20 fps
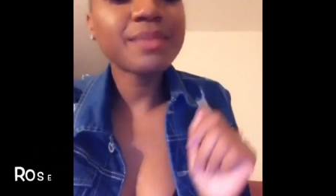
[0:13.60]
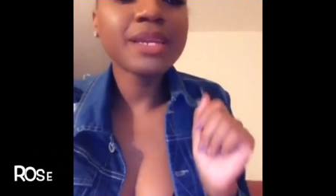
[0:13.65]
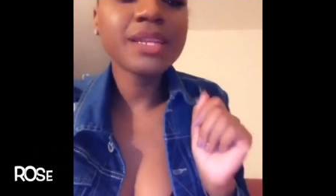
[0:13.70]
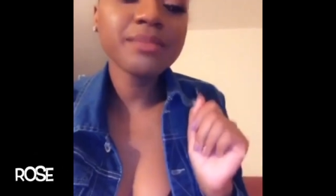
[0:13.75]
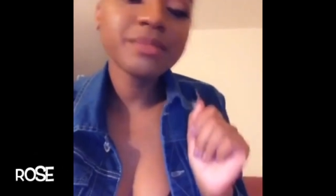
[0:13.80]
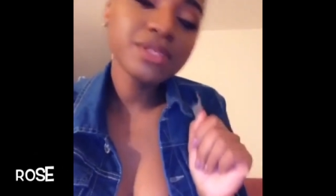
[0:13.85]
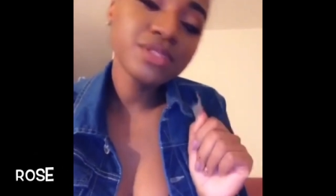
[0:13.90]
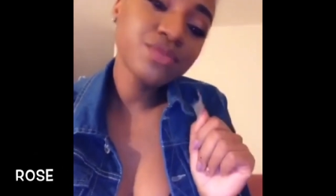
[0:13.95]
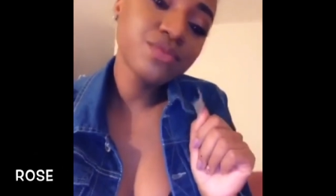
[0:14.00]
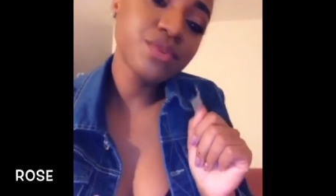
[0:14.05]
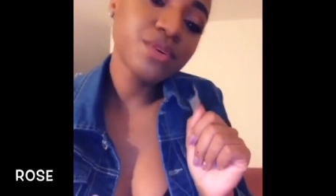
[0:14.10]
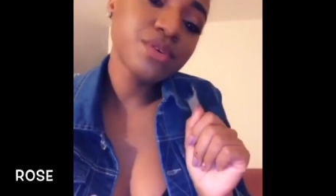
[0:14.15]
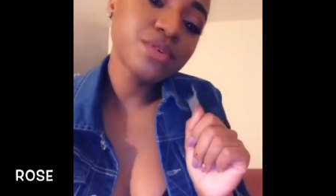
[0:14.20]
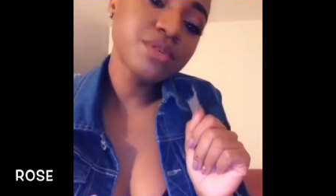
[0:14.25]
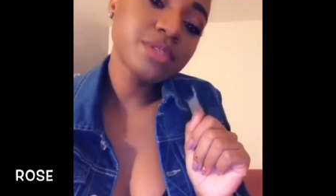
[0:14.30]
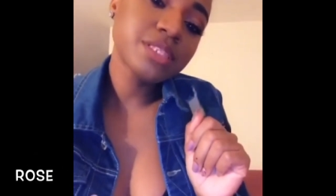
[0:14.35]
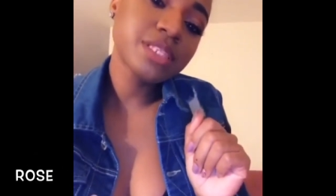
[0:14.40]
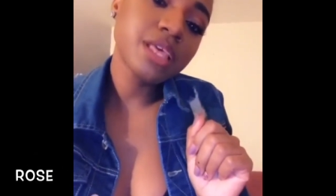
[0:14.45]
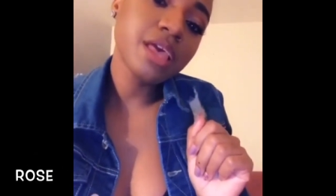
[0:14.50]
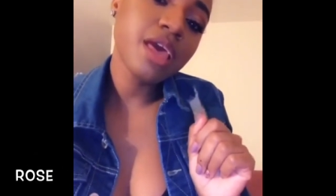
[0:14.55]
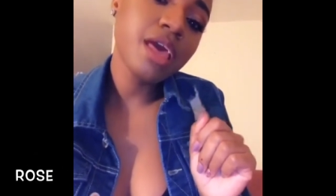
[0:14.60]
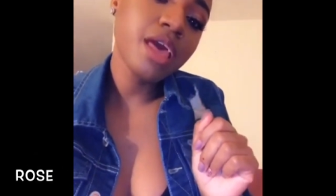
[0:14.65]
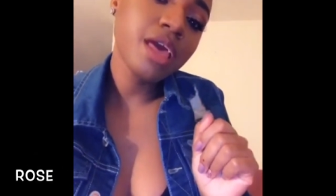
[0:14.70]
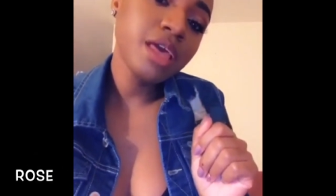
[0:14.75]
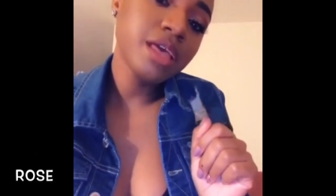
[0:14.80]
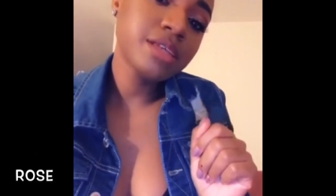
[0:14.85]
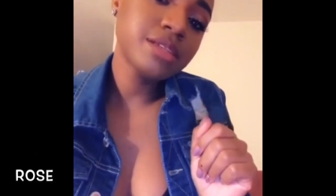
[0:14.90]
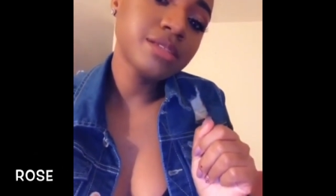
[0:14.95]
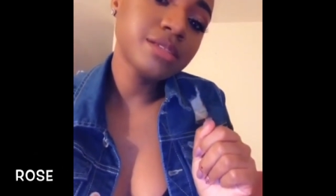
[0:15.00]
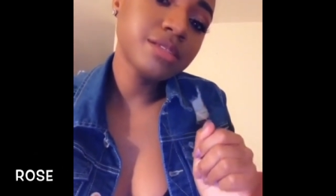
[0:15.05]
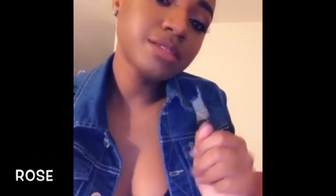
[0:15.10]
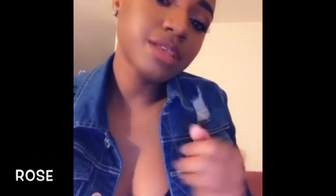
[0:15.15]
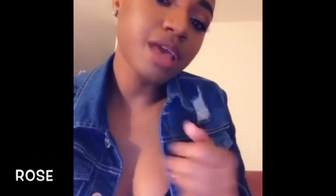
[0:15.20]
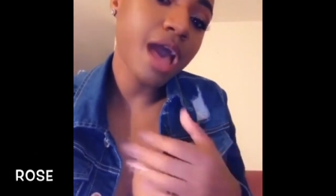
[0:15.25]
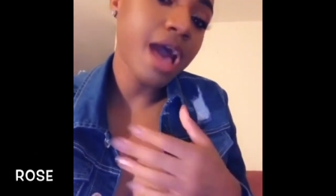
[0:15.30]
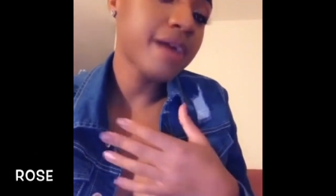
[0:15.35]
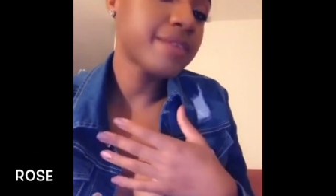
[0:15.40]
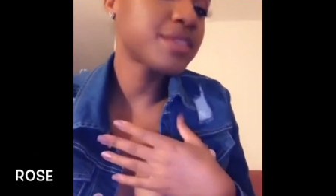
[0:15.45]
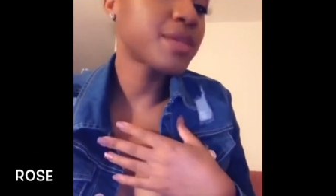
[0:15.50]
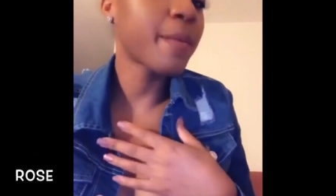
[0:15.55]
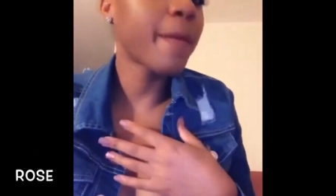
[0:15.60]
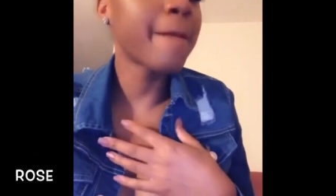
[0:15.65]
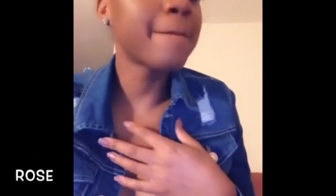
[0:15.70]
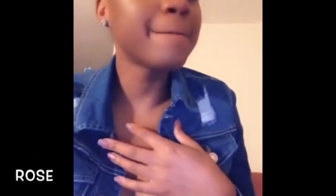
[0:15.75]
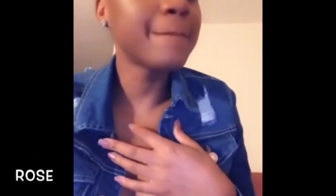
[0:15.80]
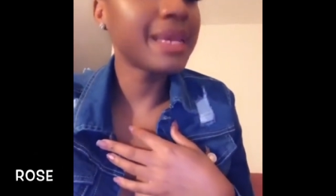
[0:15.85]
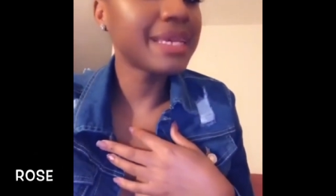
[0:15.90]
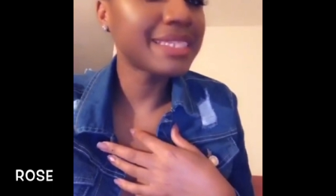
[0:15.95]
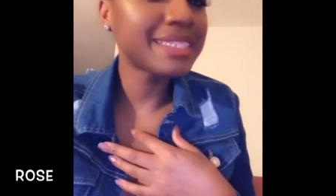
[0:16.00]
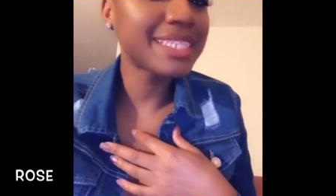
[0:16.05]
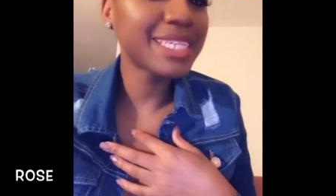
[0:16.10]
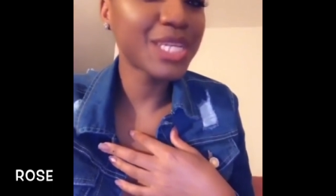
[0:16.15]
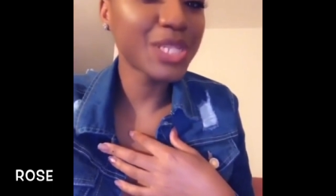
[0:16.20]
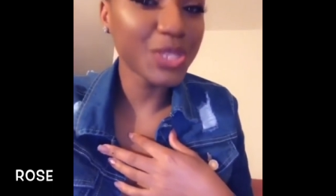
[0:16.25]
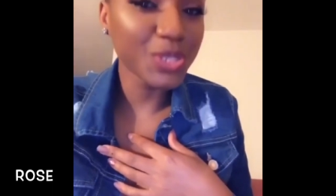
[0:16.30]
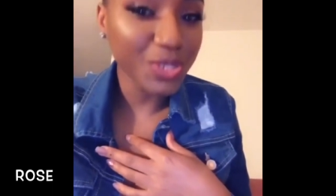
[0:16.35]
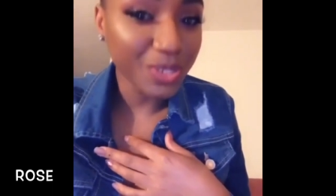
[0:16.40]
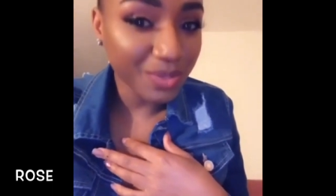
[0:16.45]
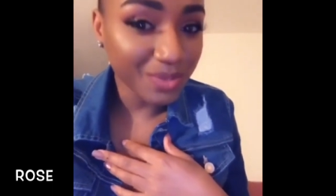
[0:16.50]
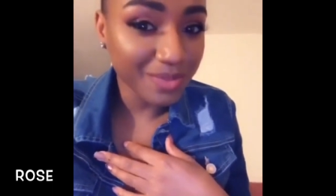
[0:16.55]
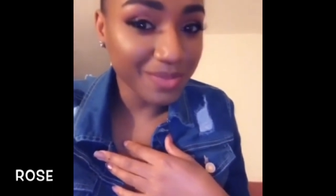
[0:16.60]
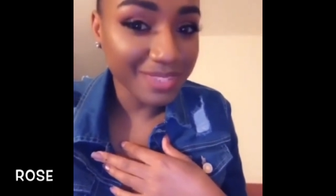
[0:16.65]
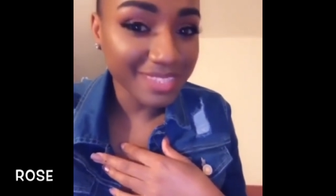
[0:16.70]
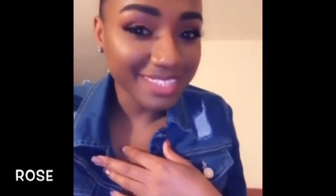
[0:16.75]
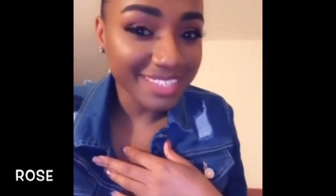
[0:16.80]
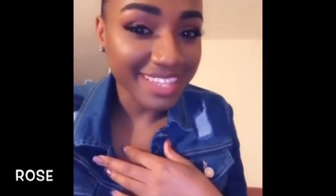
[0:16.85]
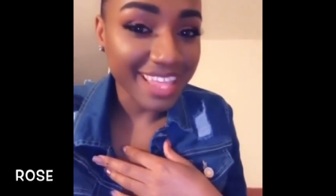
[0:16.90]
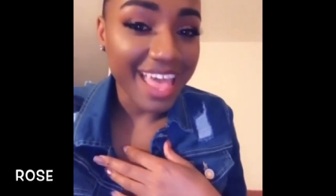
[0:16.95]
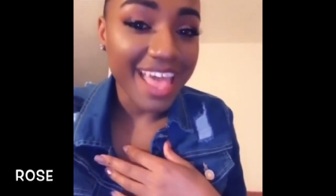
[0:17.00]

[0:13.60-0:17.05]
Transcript: name is Rose and I have some amazing news.